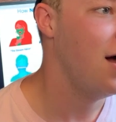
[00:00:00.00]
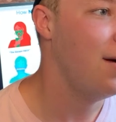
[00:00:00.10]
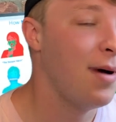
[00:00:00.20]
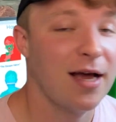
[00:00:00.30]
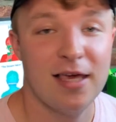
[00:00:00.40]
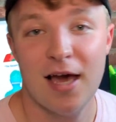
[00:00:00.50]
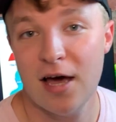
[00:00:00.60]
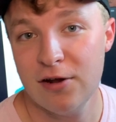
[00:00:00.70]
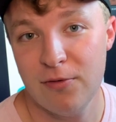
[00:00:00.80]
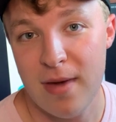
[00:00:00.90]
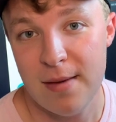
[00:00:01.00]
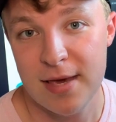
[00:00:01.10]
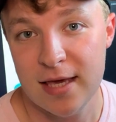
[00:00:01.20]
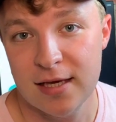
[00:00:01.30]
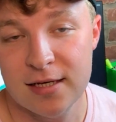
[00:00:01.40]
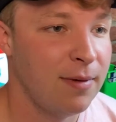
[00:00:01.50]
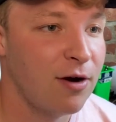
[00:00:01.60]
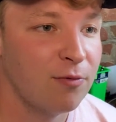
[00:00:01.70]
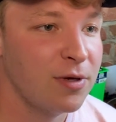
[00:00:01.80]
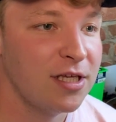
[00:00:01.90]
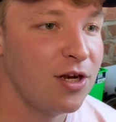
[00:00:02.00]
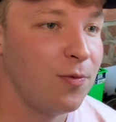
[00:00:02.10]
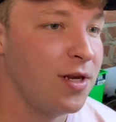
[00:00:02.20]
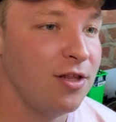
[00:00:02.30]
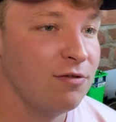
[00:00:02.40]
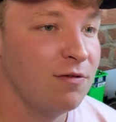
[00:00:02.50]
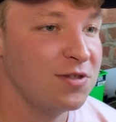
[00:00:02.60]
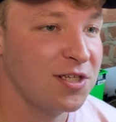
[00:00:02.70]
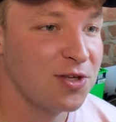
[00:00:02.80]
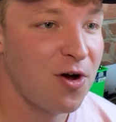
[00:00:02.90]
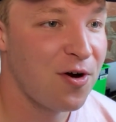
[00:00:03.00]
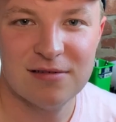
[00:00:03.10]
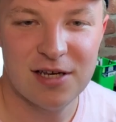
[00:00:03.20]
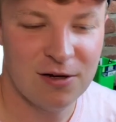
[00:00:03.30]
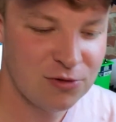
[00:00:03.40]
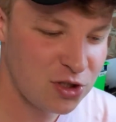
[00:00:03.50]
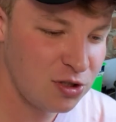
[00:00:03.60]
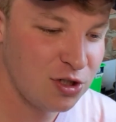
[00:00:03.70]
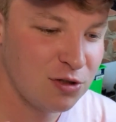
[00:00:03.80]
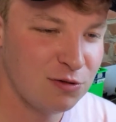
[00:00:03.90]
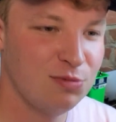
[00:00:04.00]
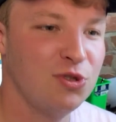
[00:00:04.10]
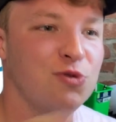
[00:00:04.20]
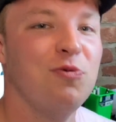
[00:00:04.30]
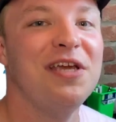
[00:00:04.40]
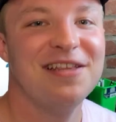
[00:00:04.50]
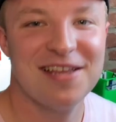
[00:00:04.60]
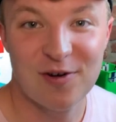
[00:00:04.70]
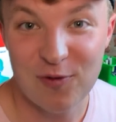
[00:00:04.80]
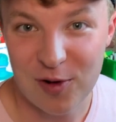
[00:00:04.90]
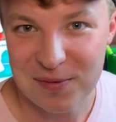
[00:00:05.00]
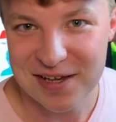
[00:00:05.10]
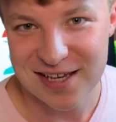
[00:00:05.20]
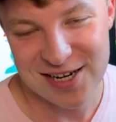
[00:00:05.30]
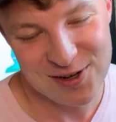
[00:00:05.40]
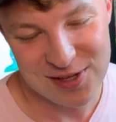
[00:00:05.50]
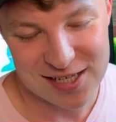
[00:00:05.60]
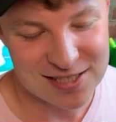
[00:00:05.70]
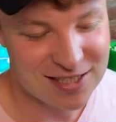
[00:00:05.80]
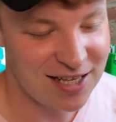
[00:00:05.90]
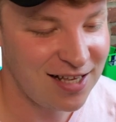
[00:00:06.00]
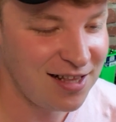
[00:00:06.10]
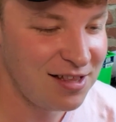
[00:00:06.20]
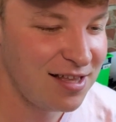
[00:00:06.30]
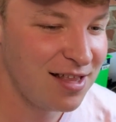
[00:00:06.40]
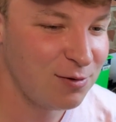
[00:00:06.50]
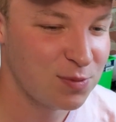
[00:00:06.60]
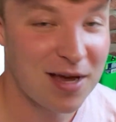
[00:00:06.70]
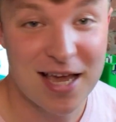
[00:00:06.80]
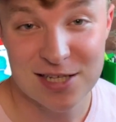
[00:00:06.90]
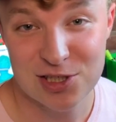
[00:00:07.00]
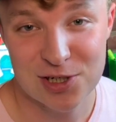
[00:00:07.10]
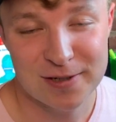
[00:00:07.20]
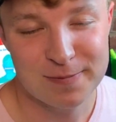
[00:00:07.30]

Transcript: a macchiato maybe. I don't really know what either of those things are. You know, just throw some sweet in there for me. You know, and that was my answer.